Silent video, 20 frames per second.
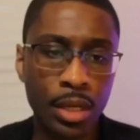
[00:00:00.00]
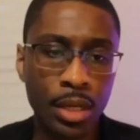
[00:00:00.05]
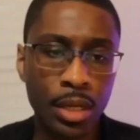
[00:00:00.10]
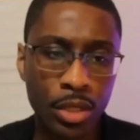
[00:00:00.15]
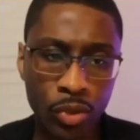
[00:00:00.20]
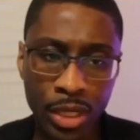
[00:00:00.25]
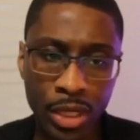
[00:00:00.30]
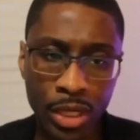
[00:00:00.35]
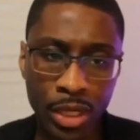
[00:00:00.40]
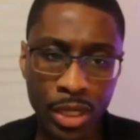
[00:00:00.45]
You
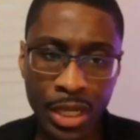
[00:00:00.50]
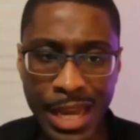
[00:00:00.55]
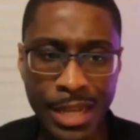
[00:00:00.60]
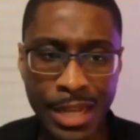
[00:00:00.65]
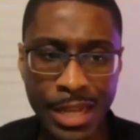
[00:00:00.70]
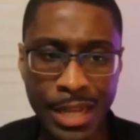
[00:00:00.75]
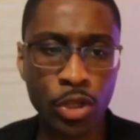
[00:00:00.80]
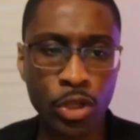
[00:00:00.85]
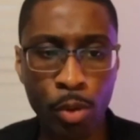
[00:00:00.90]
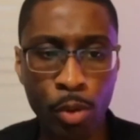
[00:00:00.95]
can hit
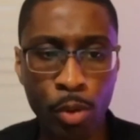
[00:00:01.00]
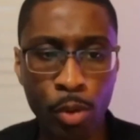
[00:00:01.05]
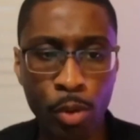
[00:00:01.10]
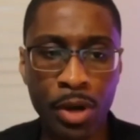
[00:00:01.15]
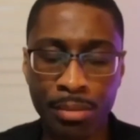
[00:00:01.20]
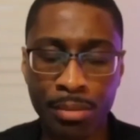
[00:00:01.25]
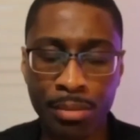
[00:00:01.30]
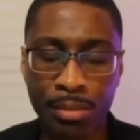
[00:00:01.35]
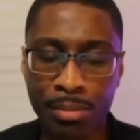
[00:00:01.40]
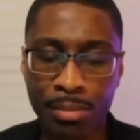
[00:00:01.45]
that turbo
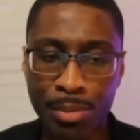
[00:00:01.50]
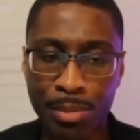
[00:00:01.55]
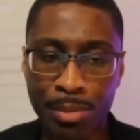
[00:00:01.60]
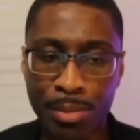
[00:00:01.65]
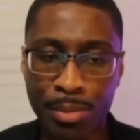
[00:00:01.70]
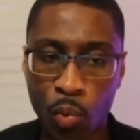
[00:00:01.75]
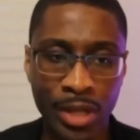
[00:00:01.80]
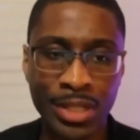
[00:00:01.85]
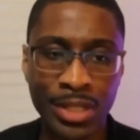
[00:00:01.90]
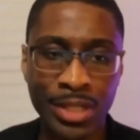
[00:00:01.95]
button maybe
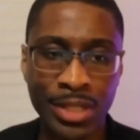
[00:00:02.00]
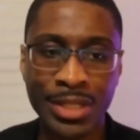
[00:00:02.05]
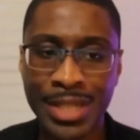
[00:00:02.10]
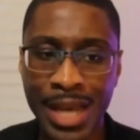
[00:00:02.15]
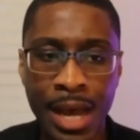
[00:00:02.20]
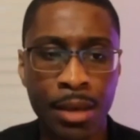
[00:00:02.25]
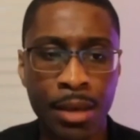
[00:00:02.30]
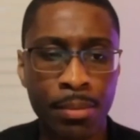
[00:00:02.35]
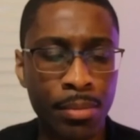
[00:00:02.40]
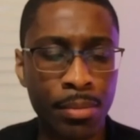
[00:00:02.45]
one
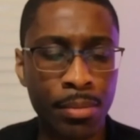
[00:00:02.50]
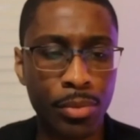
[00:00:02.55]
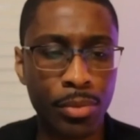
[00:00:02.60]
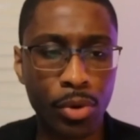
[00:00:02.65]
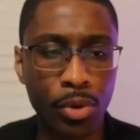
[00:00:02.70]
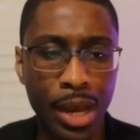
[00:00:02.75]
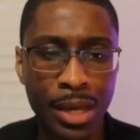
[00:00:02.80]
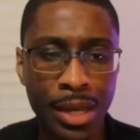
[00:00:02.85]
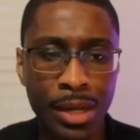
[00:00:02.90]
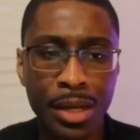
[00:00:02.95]
time,
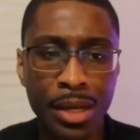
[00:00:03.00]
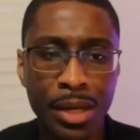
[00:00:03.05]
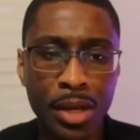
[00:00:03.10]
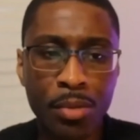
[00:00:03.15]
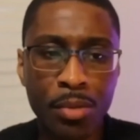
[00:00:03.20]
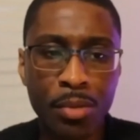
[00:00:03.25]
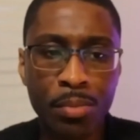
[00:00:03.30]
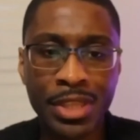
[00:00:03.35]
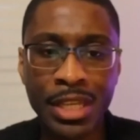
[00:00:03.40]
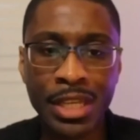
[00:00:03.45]
right?
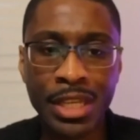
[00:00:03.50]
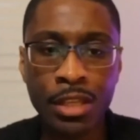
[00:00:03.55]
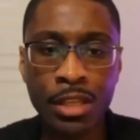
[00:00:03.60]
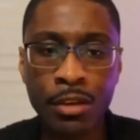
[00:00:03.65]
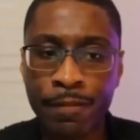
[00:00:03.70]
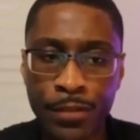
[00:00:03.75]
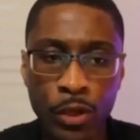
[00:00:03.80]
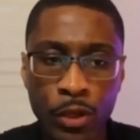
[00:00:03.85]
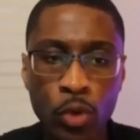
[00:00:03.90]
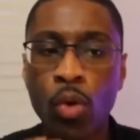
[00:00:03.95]
But then
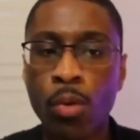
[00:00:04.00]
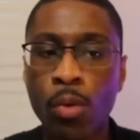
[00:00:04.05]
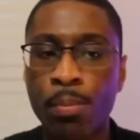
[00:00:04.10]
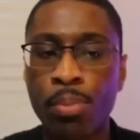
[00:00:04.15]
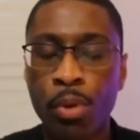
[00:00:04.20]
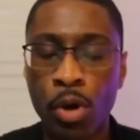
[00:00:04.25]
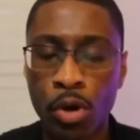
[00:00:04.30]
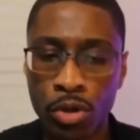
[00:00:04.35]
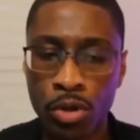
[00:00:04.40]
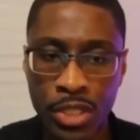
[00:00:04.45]
the fuel
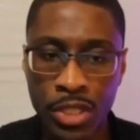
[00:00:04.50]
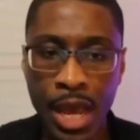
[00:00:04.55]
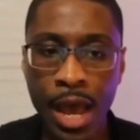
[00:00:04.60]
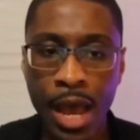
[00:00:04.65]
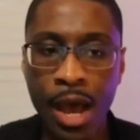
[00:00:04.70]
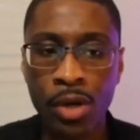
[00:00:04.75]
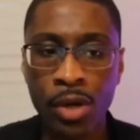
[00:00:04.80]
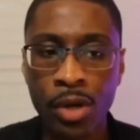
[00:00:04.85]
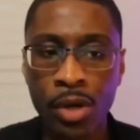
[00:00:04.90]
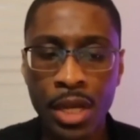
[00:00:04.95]
burns
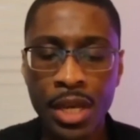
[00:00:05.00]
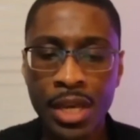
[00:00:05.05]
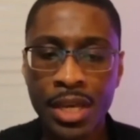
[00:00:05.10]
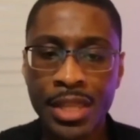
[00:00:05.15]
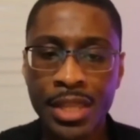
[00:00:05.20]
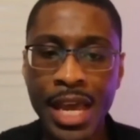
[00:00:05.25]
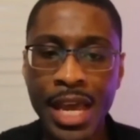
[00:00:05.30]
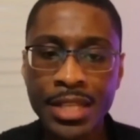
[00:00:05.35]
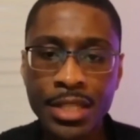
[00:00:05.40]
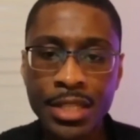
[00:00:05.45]
out.
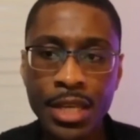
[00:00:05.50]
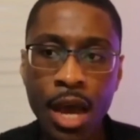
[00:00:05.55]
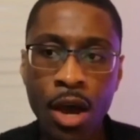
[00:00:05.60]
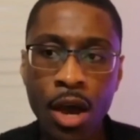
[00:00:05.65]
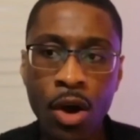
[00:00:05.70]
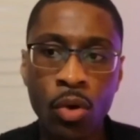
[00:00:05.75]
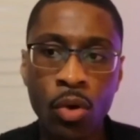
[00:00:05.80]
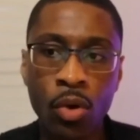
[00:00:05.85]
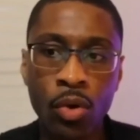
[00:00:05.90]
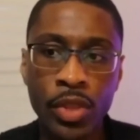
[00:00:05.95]
That's
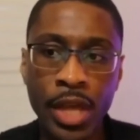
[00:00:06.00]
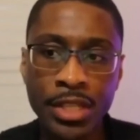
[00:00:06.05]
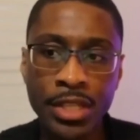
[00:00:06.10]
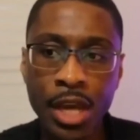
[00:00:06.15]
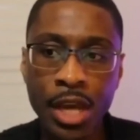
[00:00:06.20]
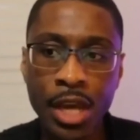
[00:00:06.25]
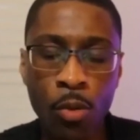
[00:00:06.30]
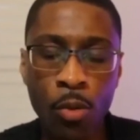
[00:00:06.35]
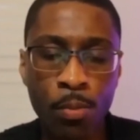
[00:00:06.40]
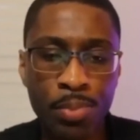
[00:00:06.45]

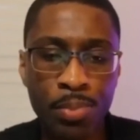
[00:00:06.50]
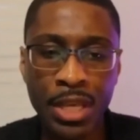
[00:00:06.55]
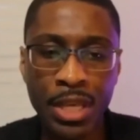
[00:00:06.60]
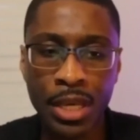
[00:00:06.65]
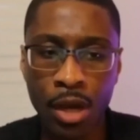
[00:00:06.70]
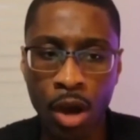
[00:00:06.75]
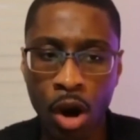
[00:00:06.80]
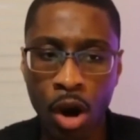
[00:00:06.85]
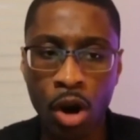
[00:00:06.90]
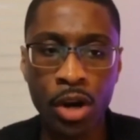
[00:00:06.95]
how
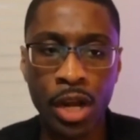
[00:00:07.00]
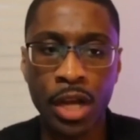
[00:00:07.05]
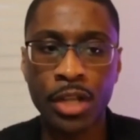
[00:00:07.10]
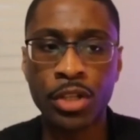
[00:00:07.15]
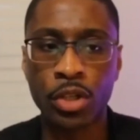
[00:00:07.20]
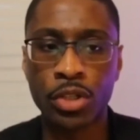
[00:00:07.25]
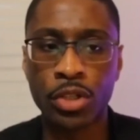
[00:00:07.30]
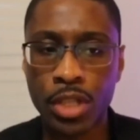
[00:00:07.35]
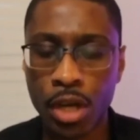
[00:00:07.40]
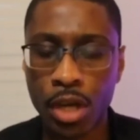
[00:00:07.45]
being hard
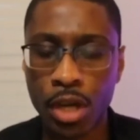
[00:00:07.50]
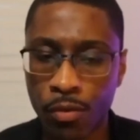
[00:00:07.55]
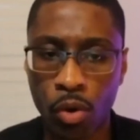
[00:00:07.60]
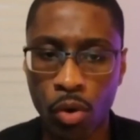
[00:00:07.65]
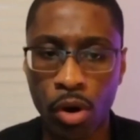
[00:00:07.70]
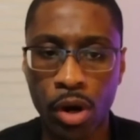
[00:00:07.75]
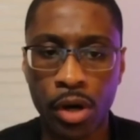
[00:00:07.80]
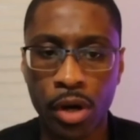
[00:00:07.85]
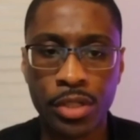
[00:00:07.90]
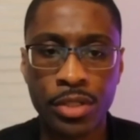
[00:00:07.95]
on yourself
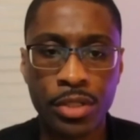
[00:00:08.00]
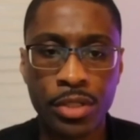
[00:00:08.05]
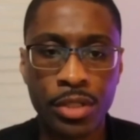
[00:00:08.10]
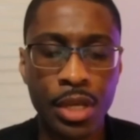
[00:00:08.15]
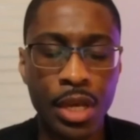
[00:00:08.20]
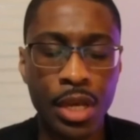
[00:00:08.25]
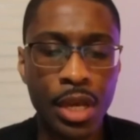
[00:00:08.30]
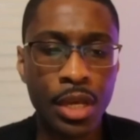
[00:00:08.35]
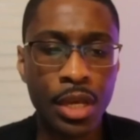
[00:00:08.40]
works.